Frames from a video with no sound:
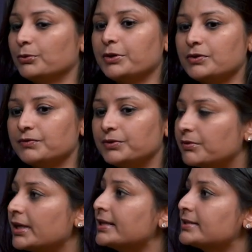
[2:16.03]
Because of the
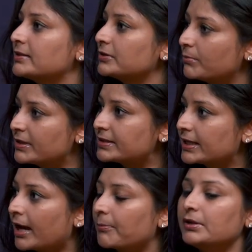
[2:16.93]
REITs, the
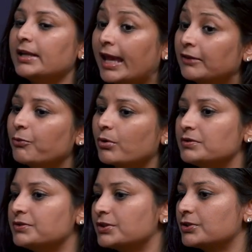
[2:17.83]
domestic capital and
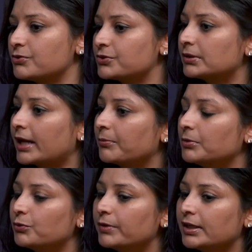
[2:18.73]
foreign institutional
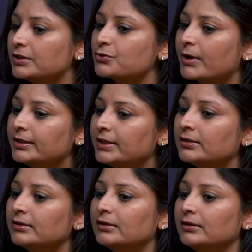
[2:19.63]
capital moving in. So I
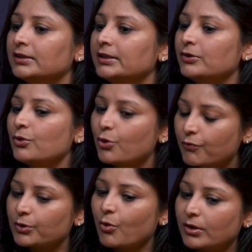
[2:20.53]
think
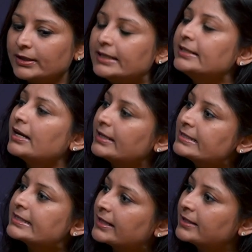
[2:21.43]
overall, India
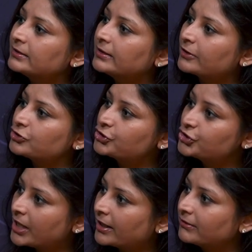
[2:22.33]
is getting a larger
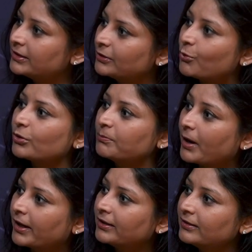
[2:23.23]
share in the whole
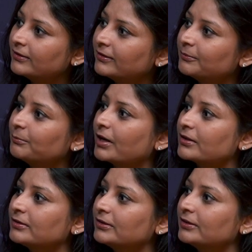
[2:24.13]
pie,
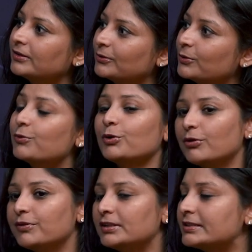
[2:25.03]
but
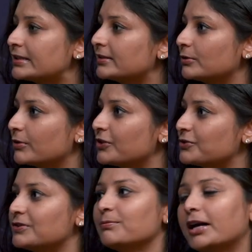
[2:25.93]
overall real estate
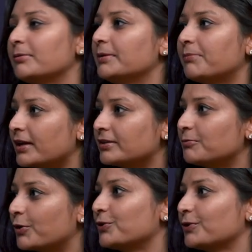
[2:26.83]
allocations might be
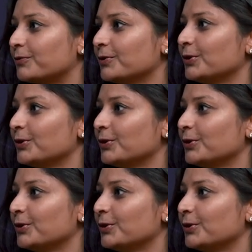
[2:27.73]
impacted because of